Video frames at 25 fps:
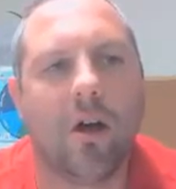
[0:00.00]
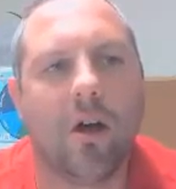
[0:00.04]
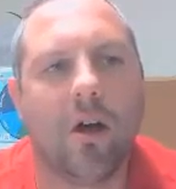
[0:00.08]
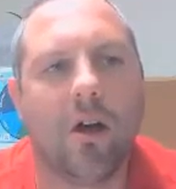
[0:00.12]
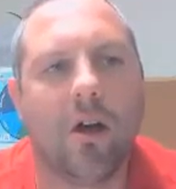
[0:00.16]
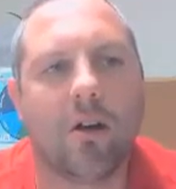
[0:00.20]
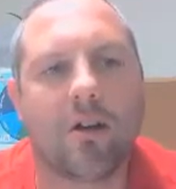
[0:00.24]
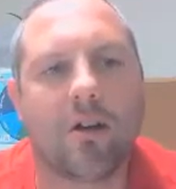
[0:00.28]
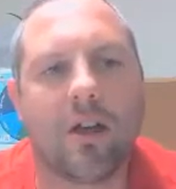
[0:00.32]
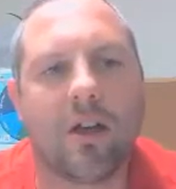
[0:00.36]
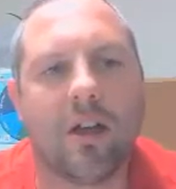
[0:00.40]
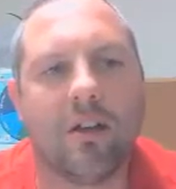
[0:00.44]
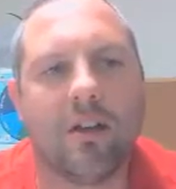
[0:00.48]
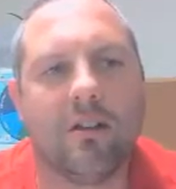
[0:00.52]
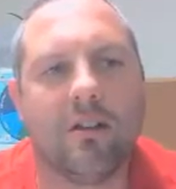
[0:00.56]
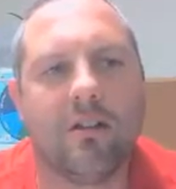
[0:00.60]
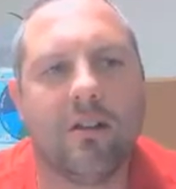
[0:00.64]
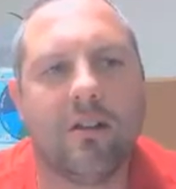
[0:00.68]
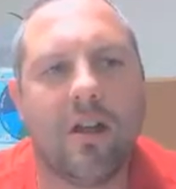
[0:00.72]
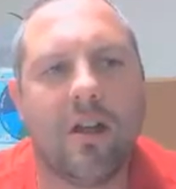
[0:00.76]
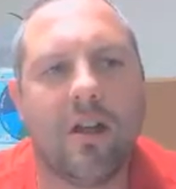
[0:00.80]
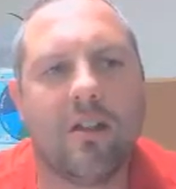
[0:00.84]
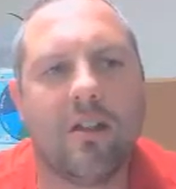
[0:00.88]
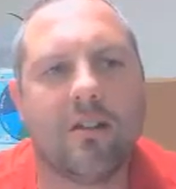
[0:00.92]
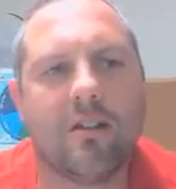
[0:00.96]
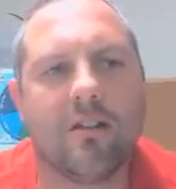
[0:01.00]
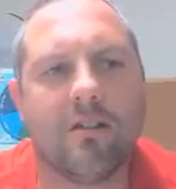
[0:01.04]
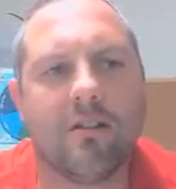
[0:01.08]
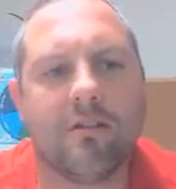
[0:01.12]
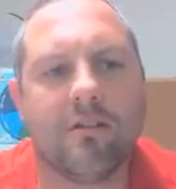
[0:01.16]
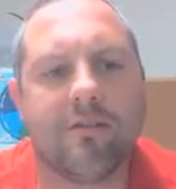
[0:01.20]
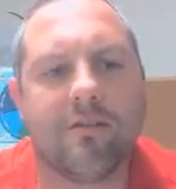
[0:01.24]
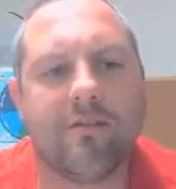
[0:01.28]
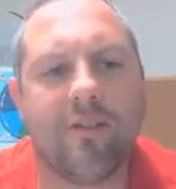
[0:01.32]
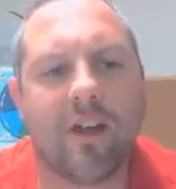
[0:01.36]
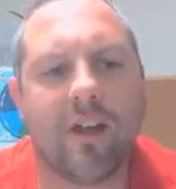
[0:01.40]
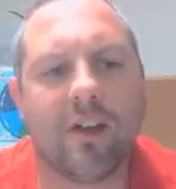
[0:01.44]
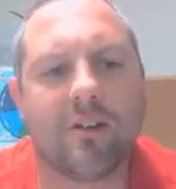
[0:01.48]
Okay, now that you
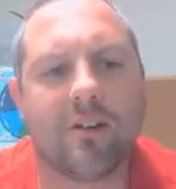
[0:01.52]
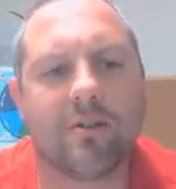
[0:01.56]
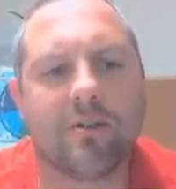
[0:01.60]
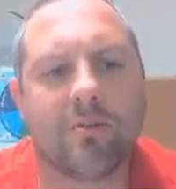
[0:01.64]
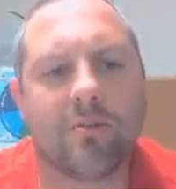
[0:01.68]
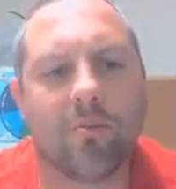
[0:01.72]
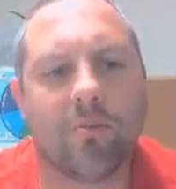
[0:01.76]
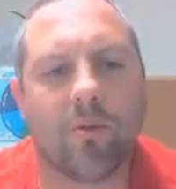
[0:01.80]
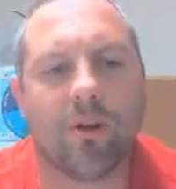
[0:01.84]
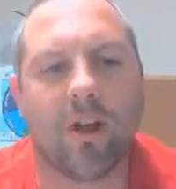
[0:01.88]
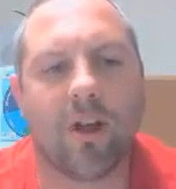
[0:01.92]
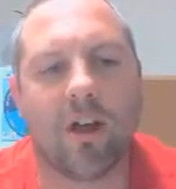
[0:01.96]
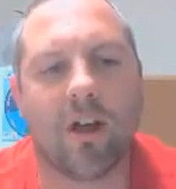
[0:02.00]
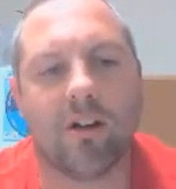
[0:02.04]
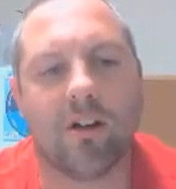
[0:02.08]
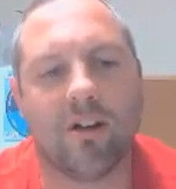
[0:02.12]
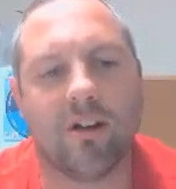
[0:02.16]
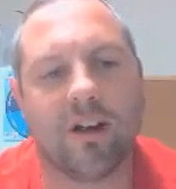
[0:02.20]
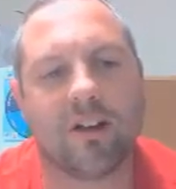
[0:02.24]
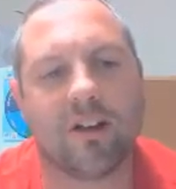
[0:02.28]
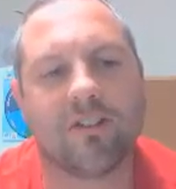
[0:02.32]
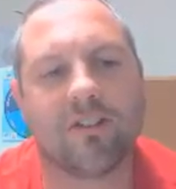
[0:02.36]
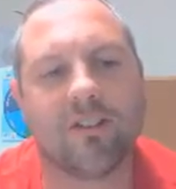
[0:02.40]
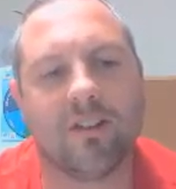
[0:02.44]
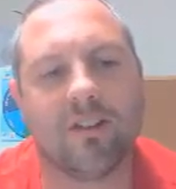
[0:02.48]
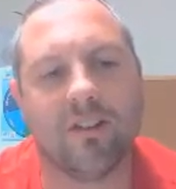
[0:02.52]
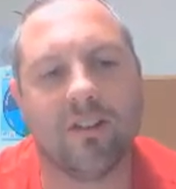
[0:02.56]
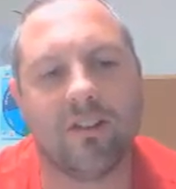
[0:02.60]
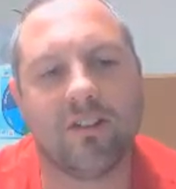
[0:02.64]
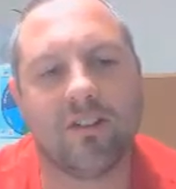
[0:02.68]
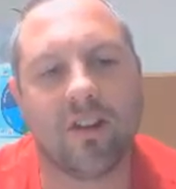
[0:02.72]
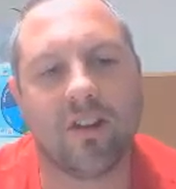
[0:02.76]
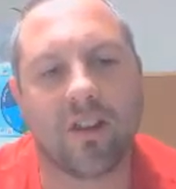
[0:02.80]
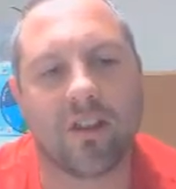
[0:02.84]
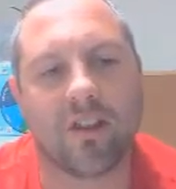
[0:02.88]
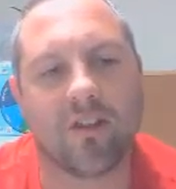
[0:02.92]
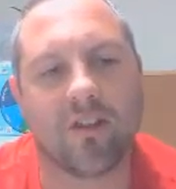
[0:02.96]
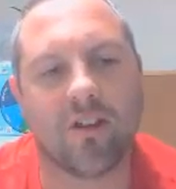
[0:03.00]
have found what our X is
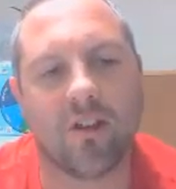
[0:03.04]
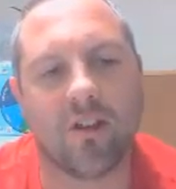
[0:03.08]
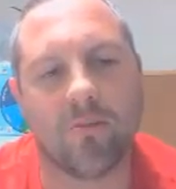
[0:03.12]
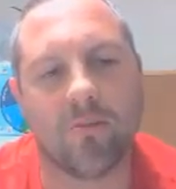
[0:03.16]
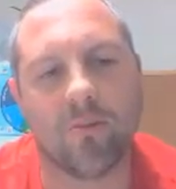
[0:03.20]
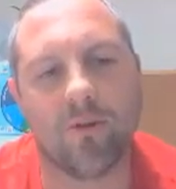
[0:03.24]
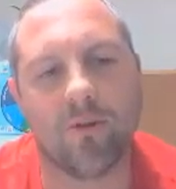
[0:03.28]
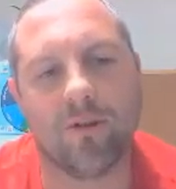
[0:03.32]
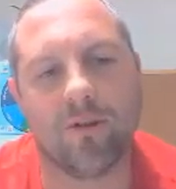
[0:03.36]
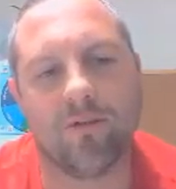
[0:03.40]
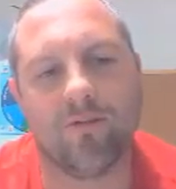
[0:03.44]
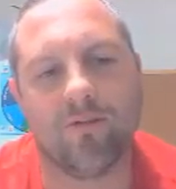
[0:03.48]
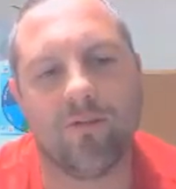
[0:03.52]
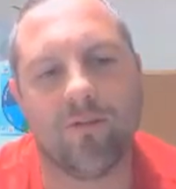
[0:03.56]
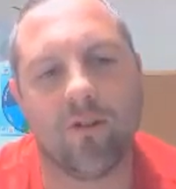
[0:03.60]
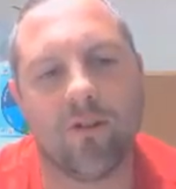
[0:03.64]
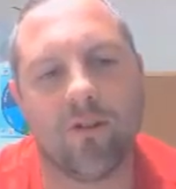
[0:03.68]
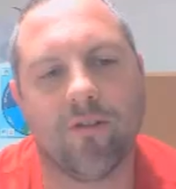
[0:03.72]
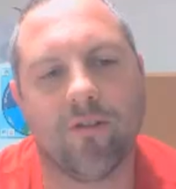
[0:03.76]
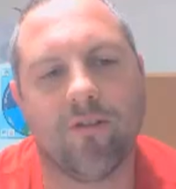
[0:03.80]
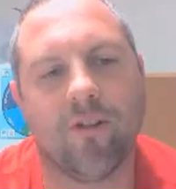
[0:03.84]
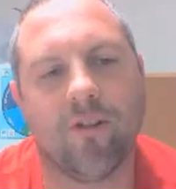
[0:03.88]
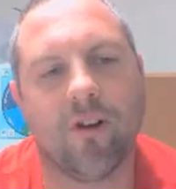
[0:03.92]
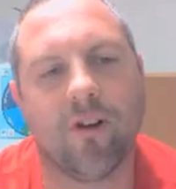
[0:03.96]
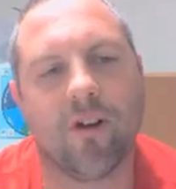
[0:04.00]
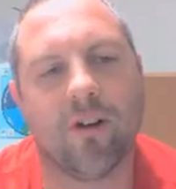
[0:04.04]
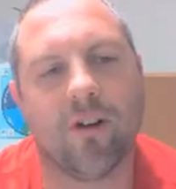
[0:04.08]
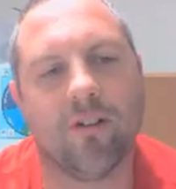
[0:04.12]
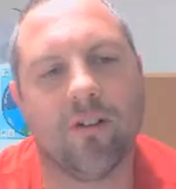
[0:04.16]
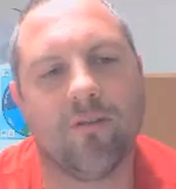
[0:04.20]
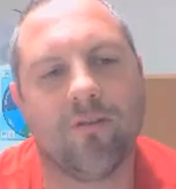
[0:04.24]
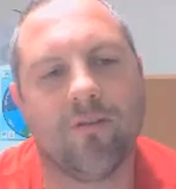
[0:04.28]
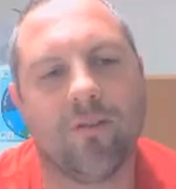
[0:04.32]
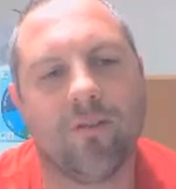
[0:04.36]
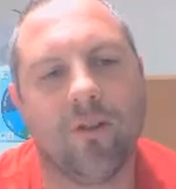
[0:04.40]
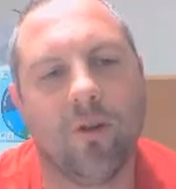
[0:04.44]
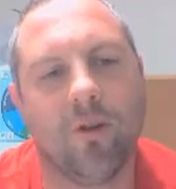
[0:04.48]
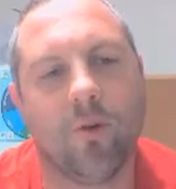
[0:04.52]
at
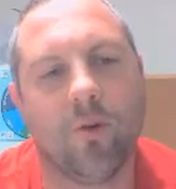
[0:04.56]
13.45,